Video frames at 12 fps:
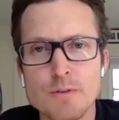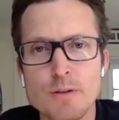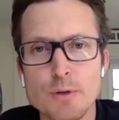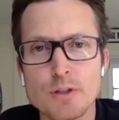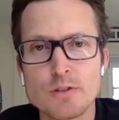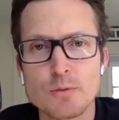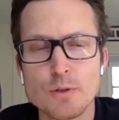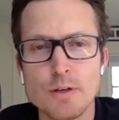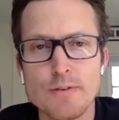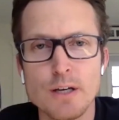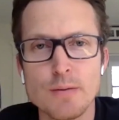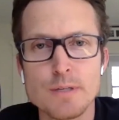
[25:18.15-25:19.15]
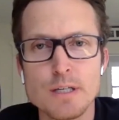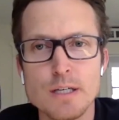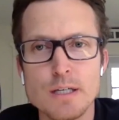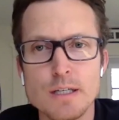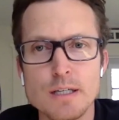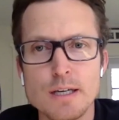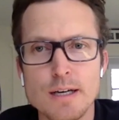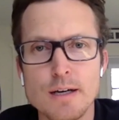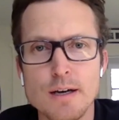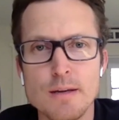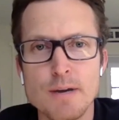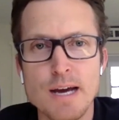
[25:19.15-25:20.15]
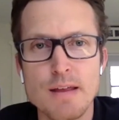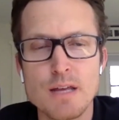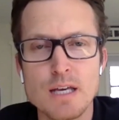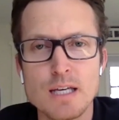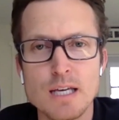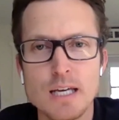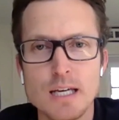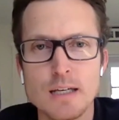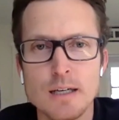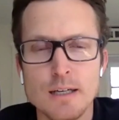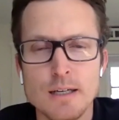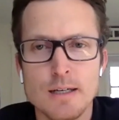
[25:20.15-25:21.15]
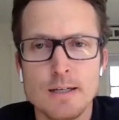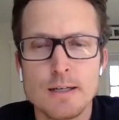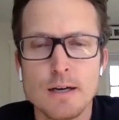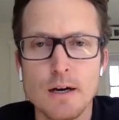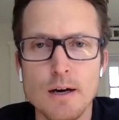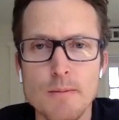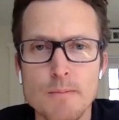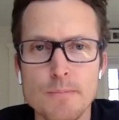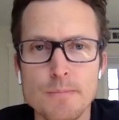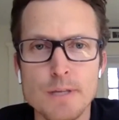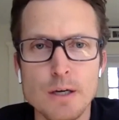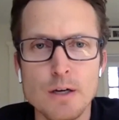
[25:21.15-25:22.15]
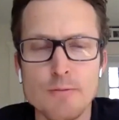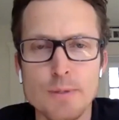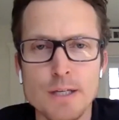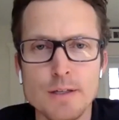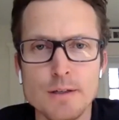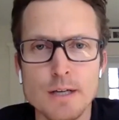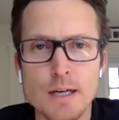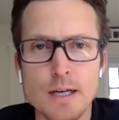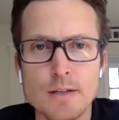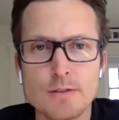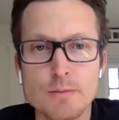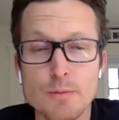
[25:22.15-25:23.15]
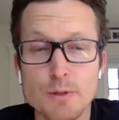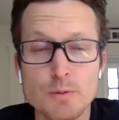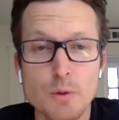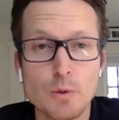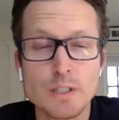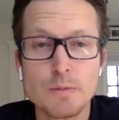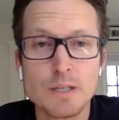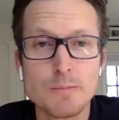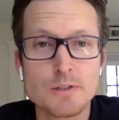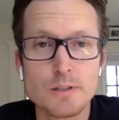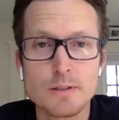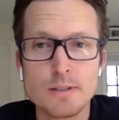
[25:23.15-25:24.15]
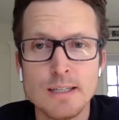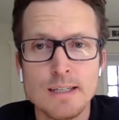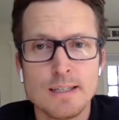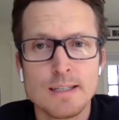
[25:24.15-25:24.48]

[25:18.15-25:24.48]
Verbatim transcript: Some of the books that really have helped me uh, in my thinking, um, you know, have been uh, some of the books by William Gibson.